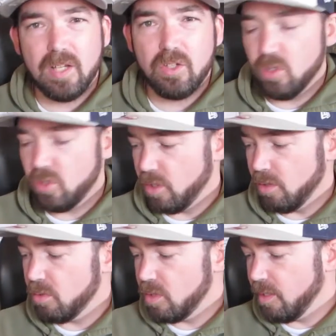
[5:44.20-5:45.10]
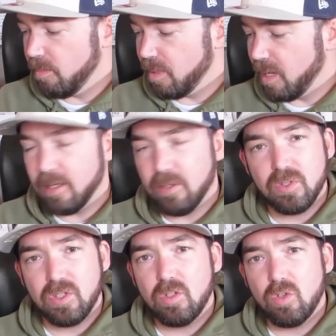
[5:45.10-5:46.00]
juicy, you usually imply your
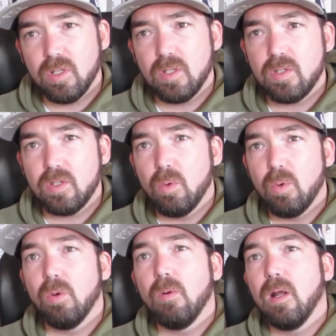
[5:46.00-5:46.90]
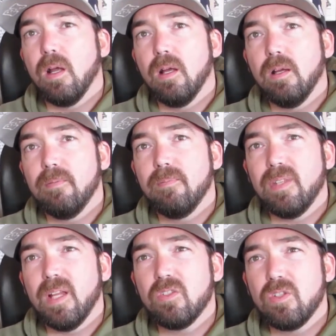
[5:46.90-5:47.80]
citrus, your
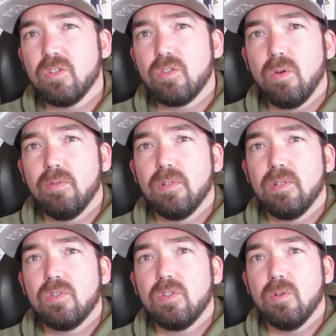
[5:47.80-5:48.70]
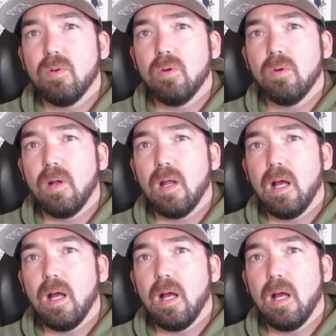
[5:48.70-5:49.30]
Nelson Sauvins, your